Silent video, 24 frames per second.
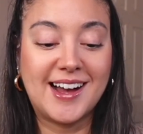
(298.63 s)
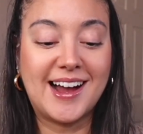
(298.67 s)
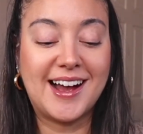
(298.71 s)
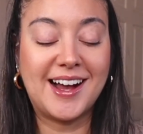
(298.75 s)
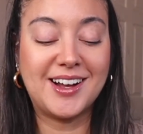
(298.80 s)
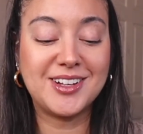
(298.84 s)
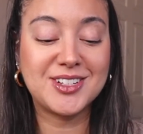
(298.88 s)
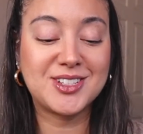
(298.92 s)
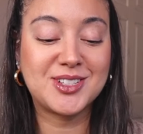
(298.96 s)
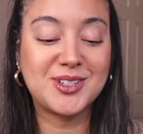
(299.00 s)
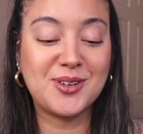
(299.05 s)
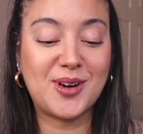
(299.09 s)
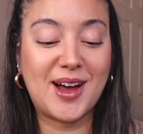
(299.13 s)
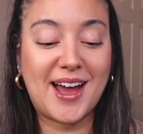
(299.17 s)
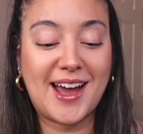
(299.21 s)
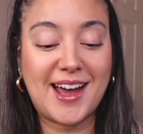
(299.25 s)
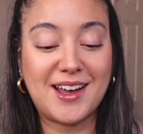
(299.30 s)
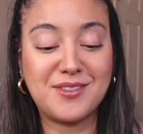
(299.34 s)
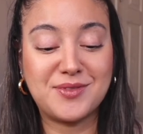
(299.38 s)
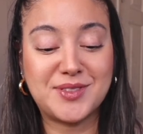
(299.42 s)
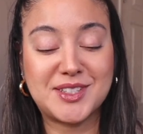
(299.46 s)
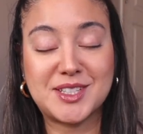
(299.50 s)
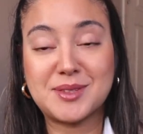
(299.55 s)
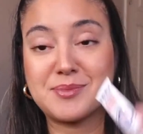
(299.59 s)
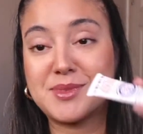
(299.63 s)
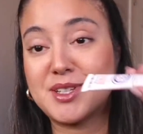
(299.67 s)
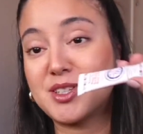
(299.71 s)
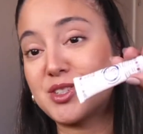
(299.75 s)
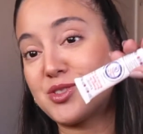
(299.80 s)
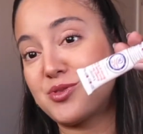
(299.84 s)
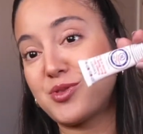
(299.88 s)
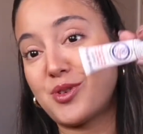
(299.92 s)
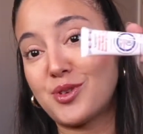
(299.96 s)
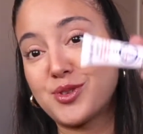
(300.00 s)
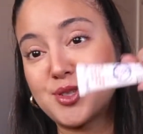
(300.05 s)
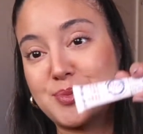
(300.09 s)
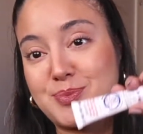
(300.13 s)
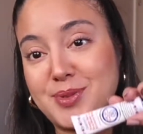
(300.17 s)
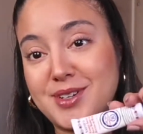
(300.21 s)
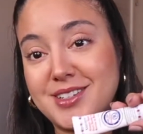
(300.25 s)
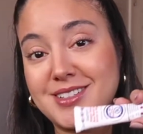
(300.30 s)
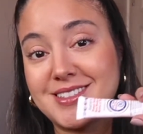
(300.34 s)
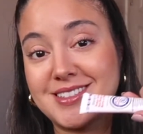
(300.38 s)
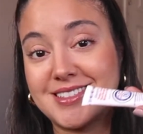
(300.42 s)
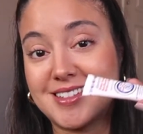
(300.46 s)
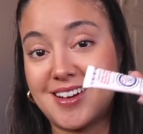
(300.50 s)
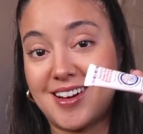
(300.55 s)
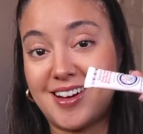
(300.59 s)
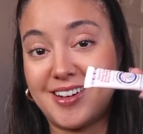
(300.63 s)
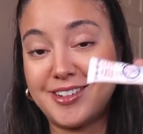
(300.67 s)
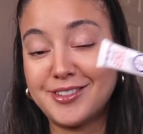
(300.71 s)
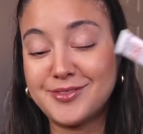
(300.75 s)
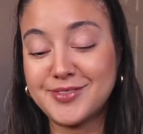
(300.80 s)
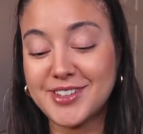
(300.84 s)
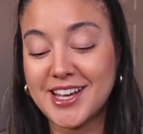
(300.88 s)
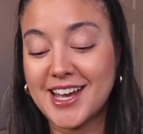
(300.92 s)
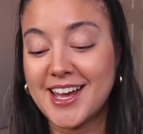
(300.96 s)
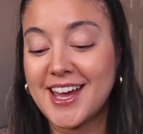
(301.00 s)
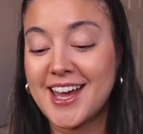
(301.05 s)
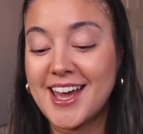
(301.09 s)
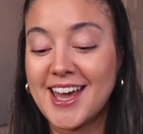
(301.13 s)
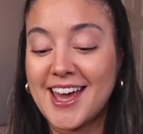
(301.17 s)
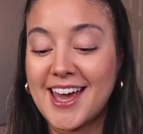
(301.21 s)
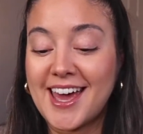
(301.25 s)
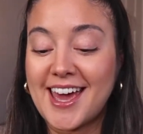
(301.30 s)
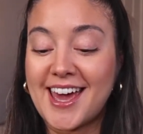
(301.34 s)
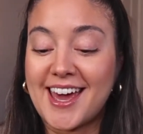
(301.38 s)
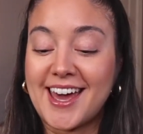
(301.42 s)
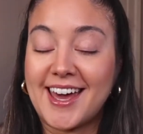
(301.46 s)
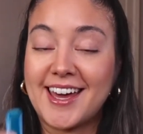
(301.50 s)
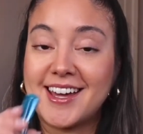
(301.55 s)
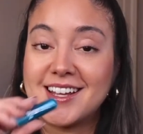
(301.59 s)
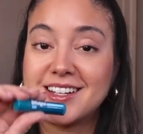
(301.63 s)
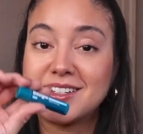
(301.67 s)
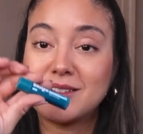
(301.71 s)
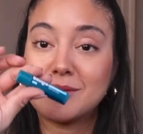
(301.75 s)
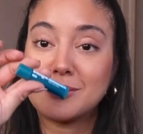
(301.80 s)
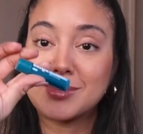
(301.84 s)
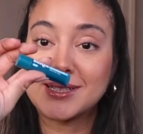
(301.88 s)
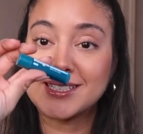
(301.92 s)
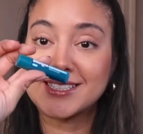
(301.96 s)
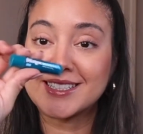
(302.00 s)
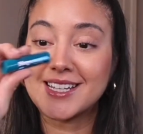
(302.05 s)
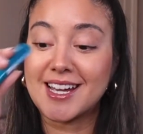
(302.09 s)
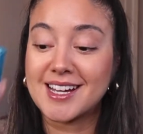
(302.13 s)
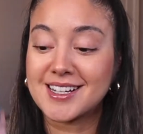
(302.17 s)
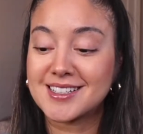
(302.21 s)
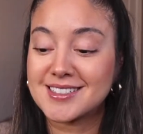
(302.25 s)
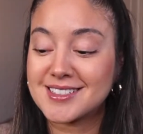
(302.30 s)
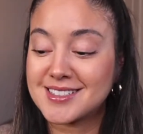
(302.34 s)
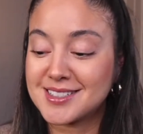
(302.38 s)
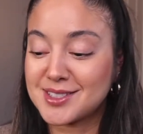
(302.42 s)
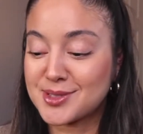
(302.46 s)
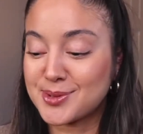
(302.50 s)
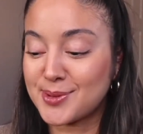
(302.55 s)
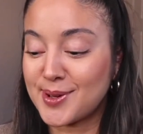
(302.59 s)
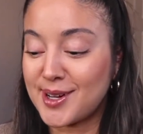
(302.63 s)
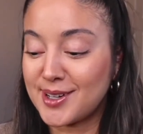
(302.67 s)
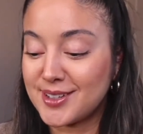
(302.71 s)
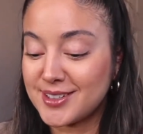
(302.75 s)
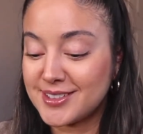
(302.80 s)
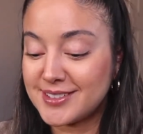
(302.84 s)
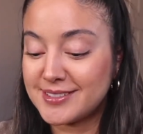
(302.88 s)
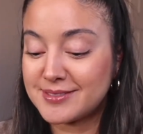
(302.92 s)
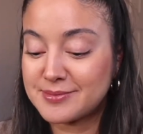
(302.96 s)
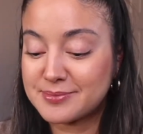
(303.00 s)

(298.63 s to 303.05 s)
I also have Smith's Rosebud Solve and Lipex as well.